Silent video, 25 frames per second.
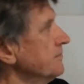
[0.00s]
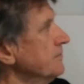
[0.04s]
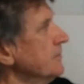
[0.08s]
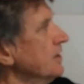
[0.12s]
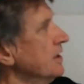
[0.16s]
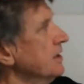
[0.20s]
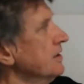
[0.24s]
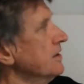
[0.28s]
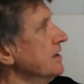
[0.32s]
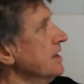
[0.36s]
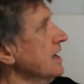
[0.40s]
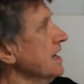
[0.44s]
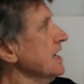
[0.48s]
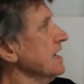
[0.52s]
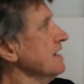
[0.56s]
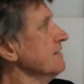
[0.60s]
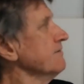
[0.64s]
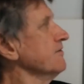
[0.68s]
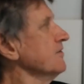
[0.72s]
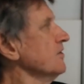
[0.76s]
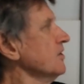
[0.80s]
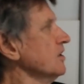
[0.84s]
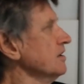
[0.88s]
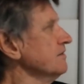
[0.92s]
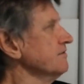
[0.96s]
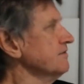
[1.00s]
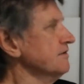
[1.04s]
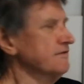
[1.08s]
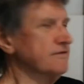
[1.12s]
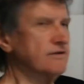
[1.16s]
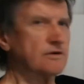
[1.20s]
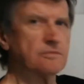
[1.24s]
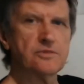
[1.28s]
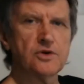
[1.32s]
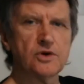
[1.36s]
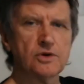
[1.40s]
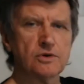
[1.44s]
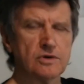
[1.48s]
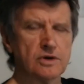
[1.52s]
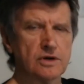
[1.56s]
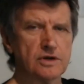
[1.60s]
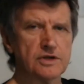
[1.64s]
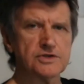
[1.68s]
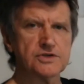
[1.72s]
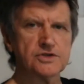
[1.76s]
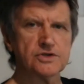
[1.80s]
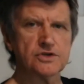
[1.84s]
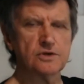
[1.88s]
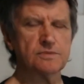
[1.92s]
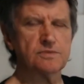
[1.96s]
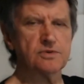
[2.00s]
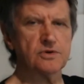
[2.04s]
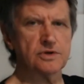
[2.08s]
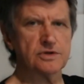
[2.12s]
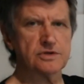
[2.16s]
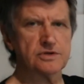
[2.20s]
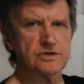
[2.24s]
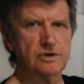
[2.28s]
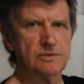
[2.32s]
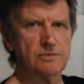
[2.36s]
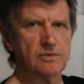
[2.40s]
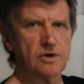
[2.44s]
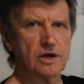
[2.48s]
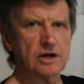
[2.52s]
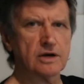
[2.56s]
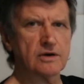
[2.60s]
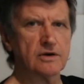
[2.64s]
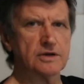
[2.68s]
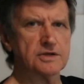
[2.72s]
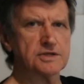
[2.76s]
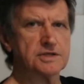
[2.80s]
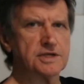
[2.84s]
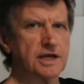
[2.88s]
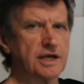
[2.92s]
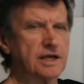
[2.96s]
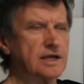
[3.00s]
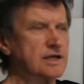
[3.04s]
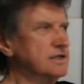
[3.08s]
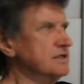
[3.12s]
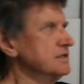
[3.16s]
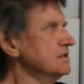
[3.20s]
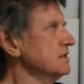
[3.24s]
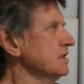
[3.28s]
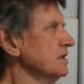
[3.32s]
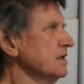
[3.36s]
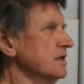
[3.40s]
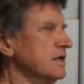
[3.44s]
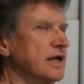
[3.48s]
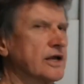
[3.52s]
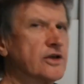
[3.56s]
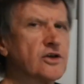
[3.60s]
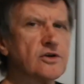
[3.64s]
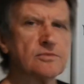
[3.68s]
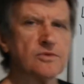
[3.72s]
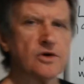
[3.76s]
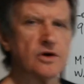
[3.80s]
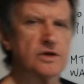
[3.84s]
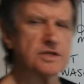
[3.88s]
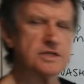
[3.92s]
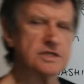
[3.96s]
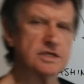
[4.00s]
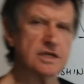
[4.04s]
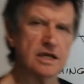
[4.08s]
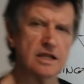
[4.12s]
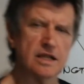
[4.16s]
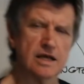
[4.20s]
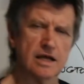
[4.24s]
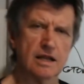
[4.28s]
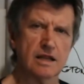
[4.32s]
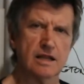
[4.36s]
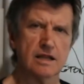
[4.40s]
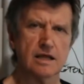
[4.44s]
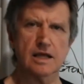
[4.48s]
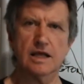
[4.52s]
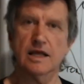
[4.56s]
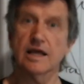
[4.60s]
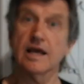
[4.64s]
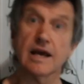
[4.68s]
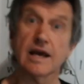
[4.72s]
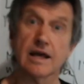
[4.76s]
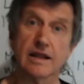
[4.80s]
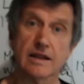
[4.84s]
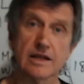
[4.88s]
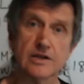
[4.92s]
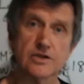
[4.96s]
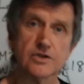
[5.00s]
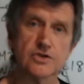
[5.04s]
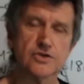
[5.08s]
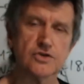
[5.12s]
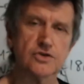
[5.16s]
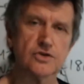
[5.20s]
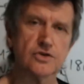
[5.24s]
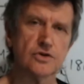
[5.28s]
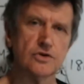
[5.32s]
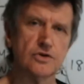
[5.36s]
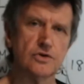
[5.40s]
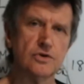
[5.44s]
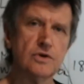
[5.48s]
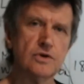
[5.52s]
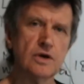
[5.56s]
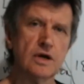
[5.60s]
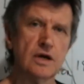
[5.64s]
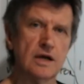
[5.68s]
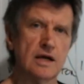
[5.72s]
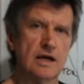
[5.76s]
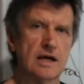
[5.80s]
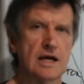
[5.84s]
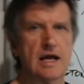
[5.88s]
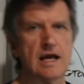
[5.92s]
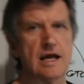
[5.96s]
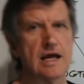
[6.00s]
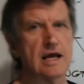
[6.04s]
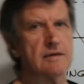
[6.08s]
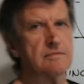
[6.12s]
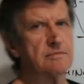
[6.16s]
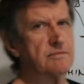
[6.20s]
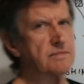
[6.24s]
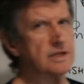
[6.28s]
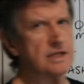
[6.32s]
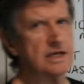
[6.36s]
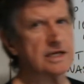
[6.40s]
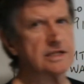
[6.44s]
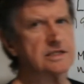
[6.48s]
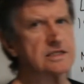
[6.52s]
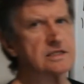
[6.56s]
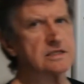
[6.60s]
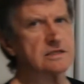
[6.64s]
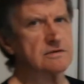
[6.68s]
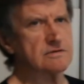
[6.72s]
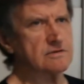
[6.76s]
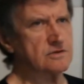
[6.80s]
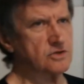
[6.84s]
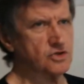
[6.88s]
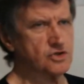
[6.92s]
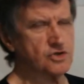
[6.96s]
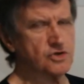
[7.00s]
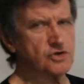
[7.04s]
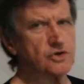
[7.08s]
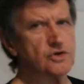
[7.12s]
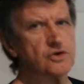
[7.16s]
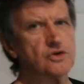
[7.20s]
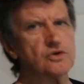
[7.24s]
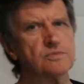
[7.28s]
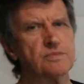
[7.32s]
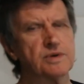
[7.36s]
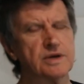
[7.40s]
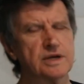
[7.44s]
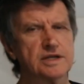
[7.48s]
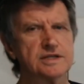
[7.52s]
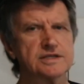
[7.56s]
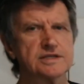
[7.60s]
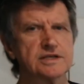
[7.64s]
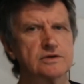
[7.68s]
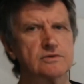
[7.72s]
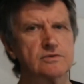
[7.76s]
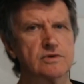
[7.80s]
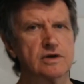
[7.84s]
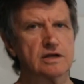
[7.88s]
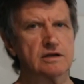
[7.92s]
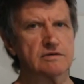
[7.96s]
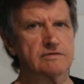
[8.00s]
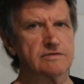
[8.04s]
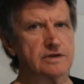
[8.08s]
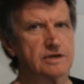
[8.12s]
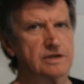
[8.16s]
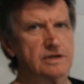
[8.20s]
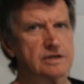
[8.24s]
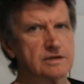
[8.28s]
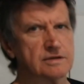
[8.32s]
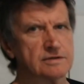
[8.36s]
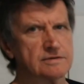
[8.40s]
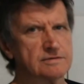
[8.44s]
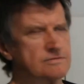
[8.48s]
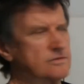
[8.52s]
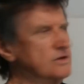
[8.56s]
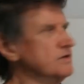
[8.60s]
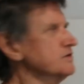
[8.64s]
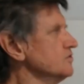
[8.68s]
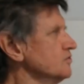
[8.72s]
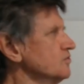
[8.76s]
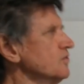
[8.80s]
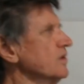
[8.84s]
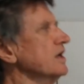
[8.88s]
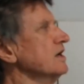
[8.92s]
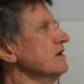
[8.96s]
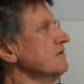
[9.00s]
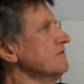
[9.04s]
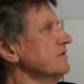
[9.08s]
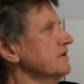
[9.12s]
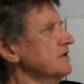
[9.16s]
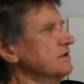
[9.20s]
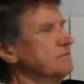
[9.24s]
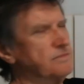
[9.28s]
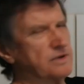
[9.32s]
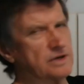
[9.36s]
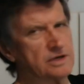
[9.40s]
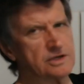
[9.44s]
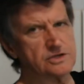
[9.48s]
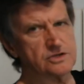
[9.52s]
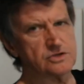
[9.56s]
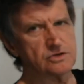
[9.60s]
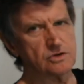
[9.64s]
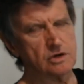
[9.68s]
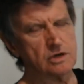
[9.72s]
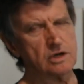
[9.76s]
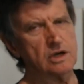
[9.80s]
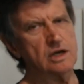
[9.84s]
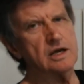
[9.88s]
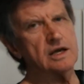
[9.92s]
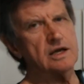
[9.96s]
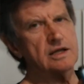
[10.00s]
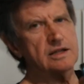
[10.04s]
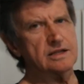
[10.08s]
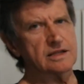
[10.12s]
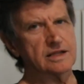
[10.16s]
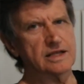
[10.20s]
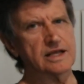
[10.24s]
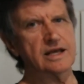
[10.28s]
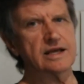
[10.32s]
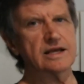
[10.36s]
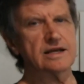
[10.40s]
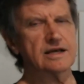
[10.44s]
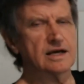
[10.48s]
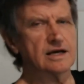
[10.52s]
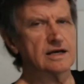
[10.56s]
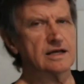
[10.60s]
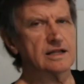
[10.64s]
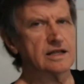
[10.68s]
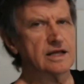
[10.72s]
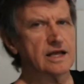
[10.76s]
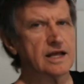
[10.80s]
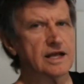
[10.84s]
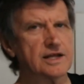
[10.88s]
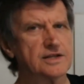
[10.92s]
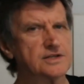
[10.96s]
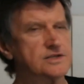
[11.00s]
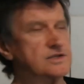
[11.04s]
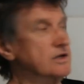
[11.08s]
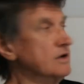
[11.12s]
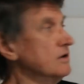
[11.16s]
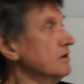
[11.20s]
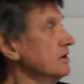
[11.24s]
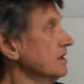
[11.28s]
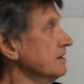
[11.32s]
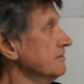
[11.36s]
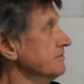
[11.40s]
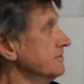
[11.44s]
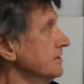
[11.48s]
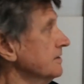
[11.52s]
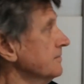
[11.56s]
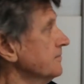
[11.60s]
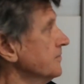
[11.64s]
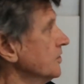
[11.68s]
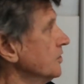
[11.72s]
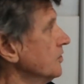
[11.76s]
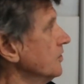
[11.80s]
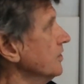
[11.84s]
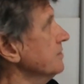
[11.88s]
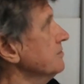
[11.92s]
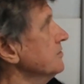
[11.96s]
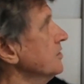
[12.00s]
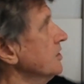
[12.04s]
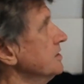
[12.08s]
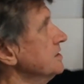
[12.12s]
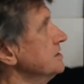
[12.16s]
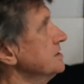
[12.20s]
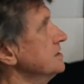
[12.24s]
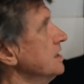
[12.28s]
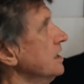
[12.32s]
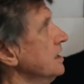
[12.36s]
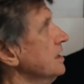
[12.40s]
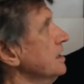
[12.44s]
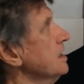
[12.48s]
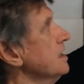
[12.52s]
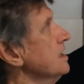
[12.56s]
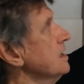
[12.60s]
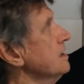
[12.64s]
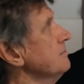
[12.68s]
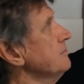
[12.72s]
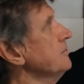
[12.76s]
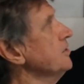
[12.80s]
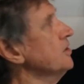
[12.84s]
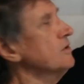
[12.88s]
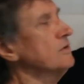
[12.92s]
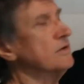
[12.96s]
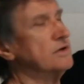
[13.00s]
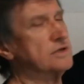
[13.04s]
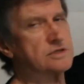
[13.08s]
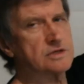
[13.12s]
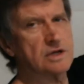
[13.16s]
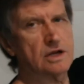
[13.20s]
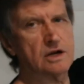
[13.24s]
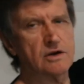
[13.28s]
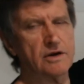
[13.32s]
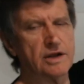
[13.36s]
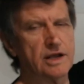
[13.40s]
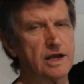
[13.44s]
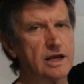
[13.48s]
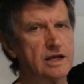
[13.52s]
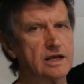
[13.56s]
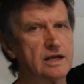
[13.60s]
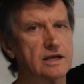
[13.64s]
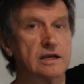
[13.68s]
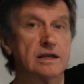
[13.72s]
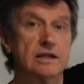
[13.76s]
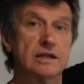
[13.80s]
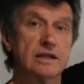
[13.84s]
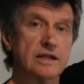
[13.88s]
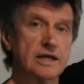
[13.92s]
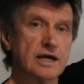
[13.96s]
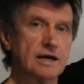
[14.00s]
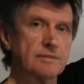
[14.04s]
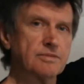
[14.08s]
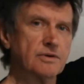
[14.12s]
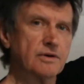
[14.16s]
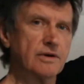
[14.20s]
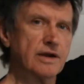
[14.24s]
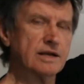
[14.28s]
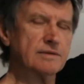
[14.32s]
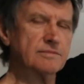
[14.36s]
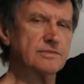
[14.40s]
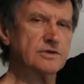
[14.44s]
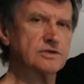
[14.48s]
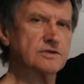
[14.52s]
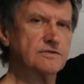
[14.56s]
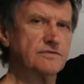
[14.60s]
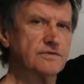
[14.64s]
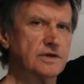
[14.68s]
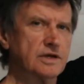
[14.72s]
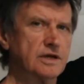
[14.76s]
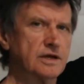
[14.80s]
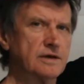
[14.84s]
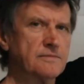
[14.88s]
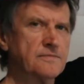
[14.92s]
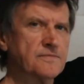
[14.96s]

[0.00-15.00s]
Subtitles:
the half-life of a muon is 2.2 microseconds. Now you might see that and think, yeah, that's true, but that's true, but it's irrelevant. Well, it's relevant, but it's not the answer you're after. Or it might say muons are created in the upper atmosphere,